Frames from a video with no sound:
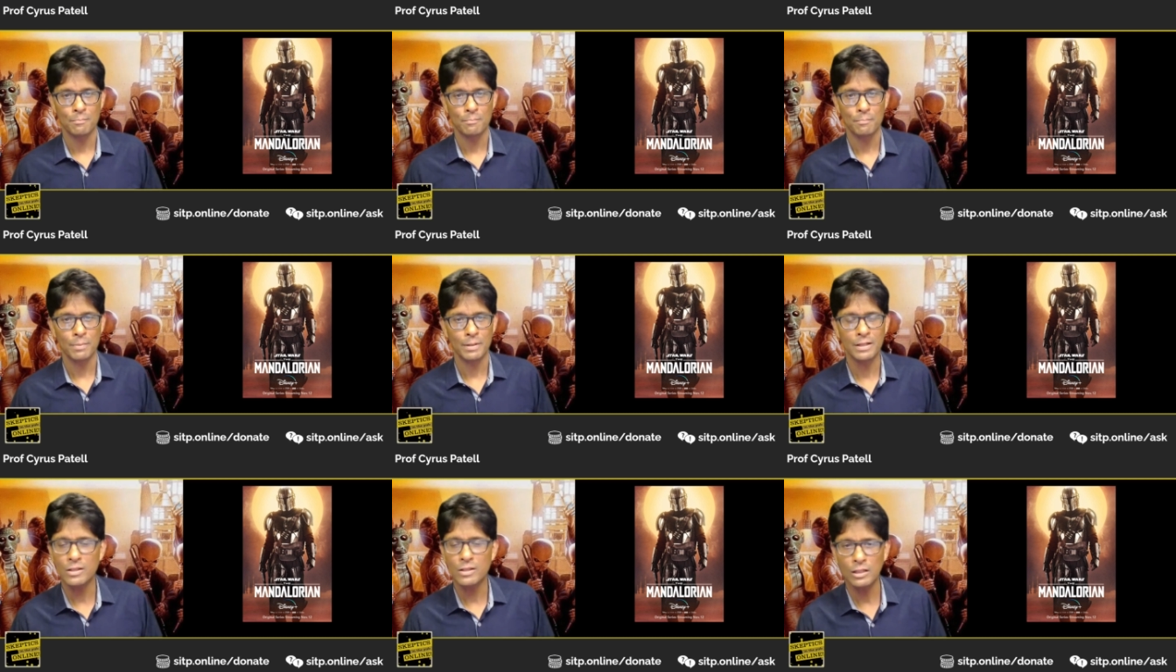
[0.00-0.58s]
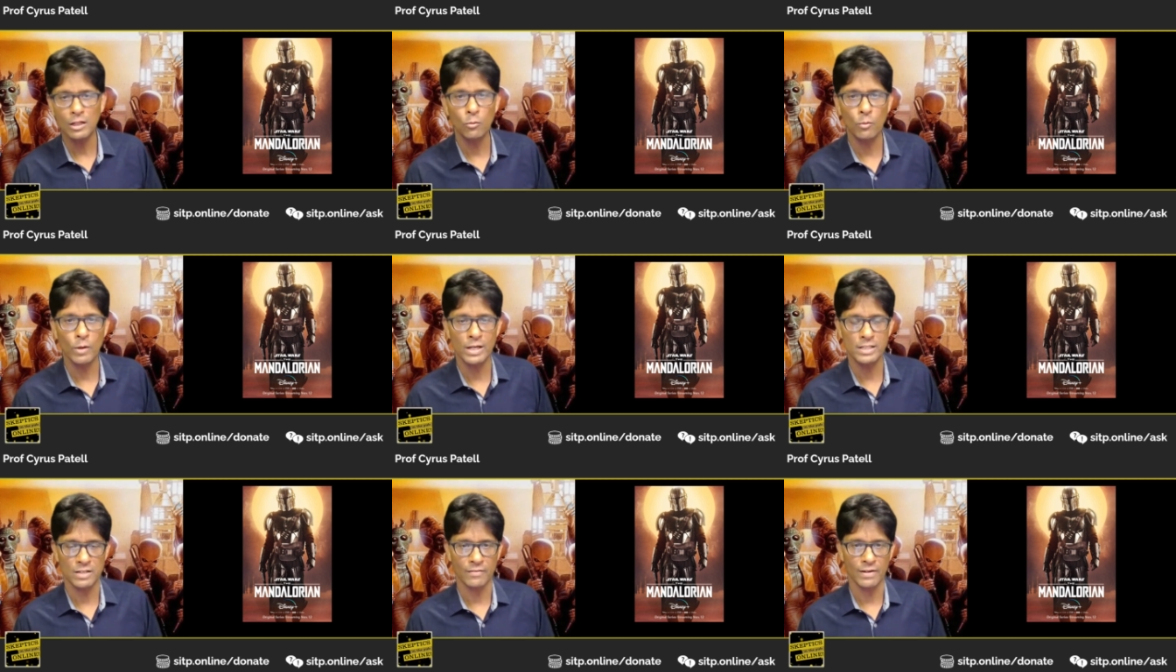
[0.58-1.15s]
But in the little
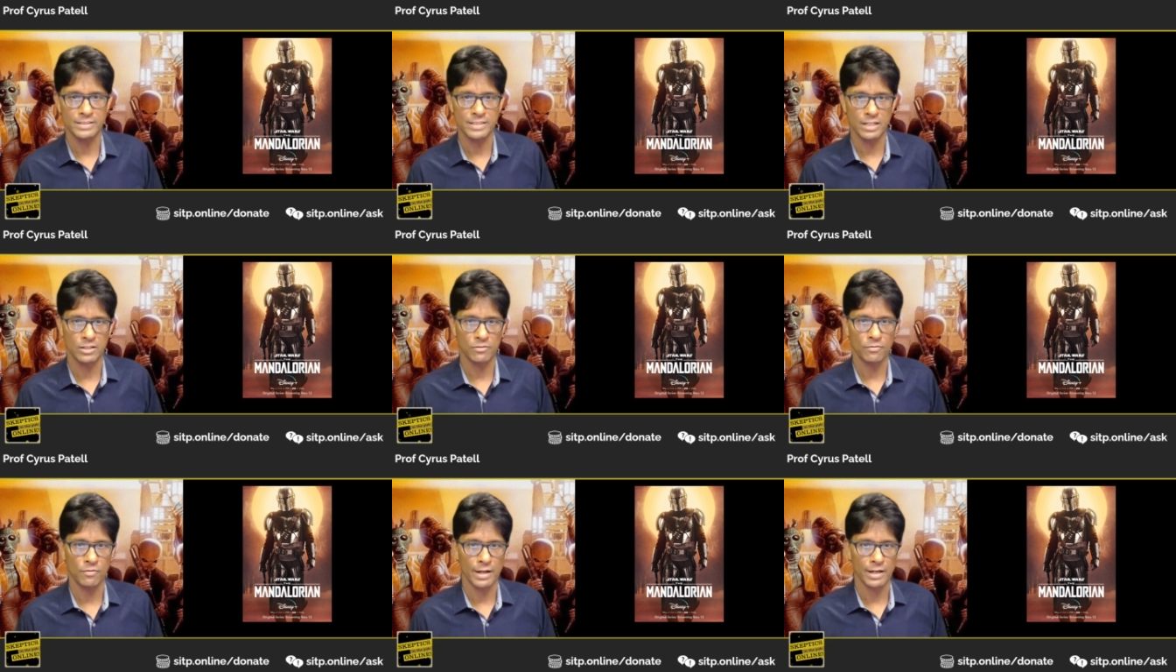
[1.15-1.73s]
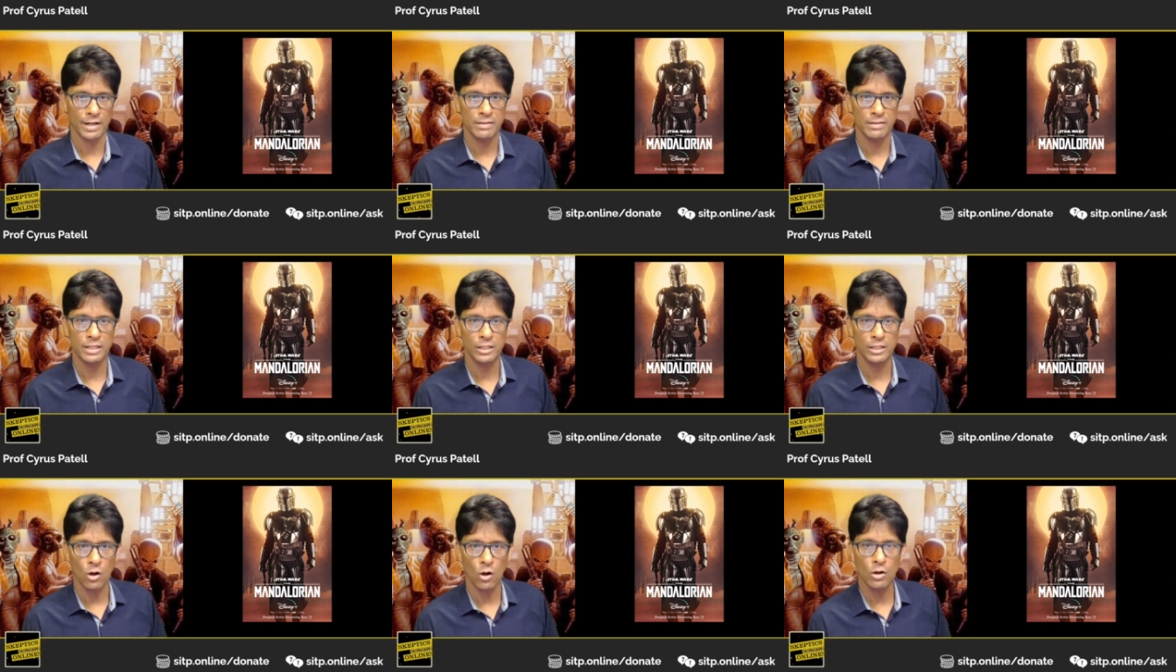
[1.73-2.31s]
ways I've identified, I think
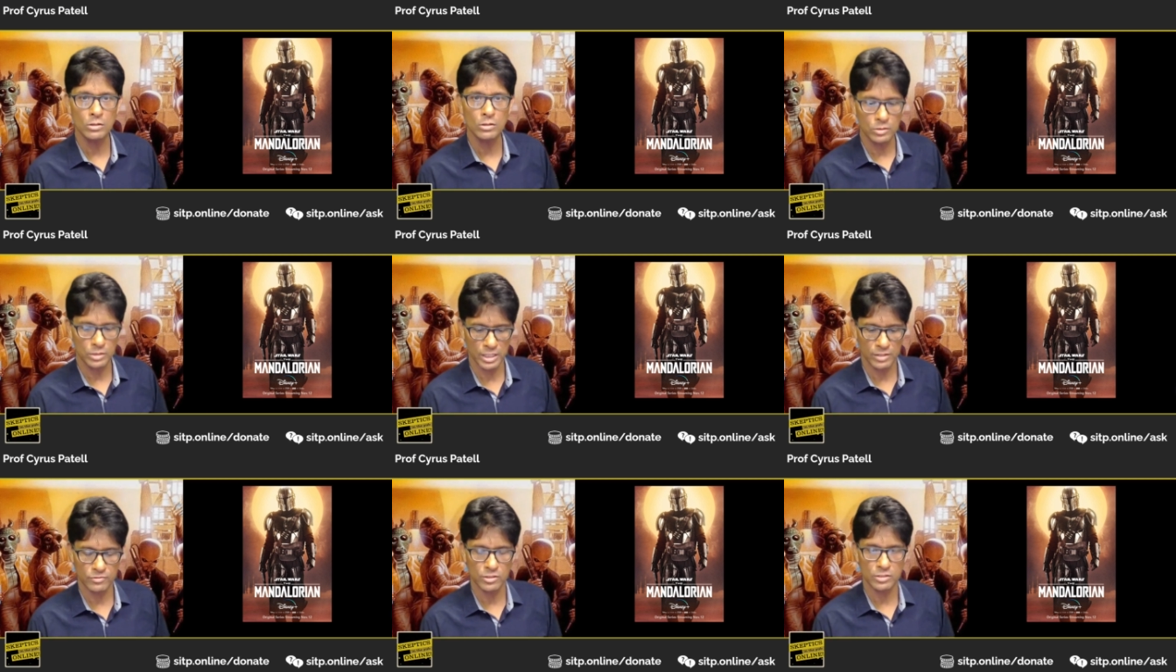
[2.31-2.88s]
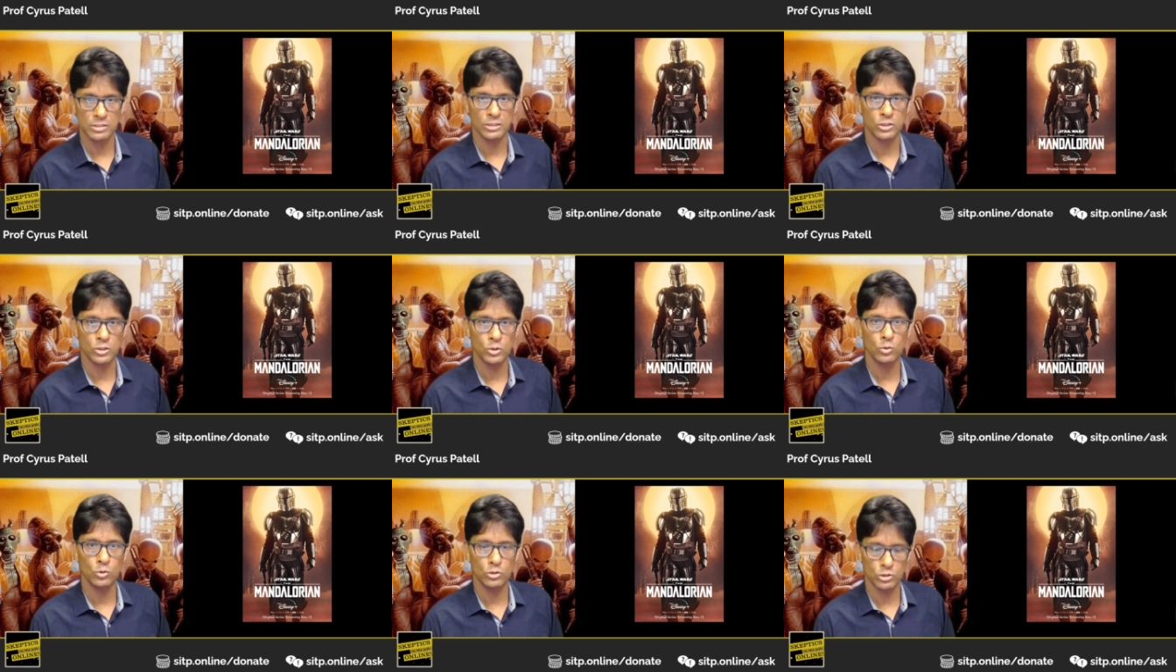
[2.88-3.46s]
it also gives us the
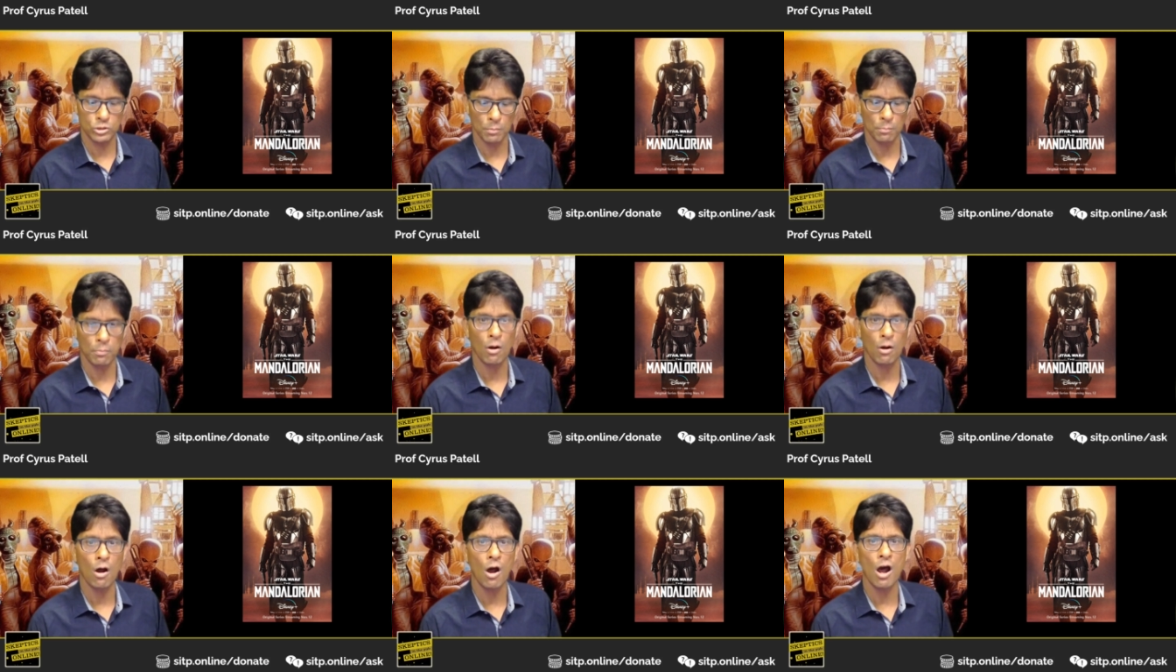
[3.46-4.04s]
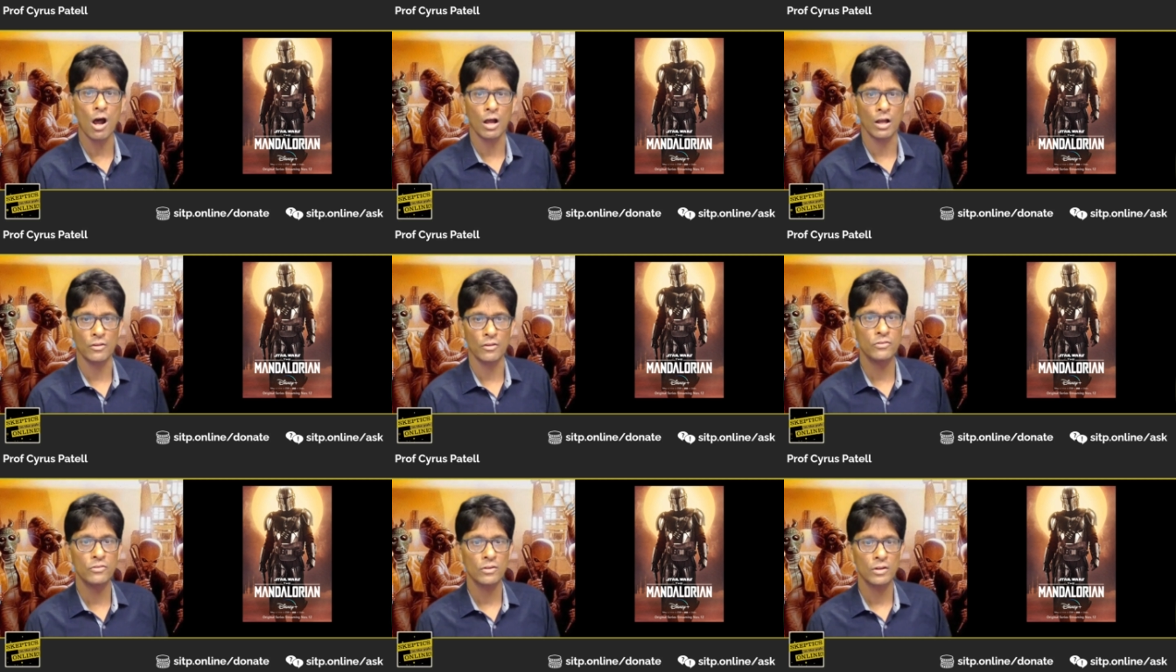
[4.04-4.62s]
tools to
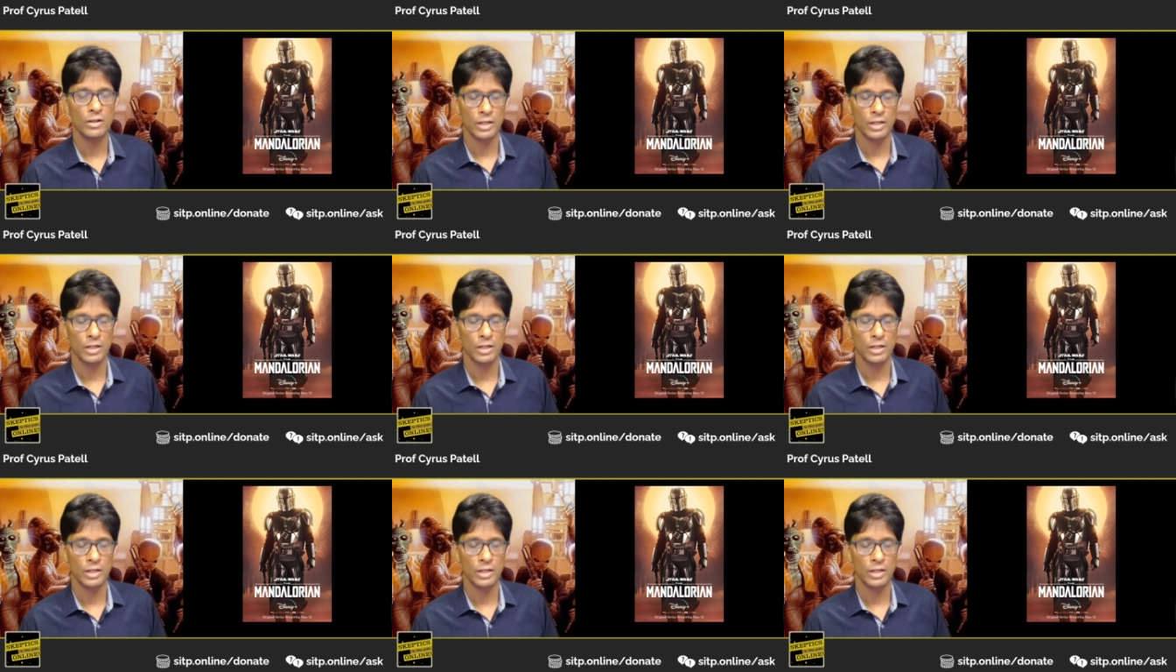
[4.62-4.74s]
pause,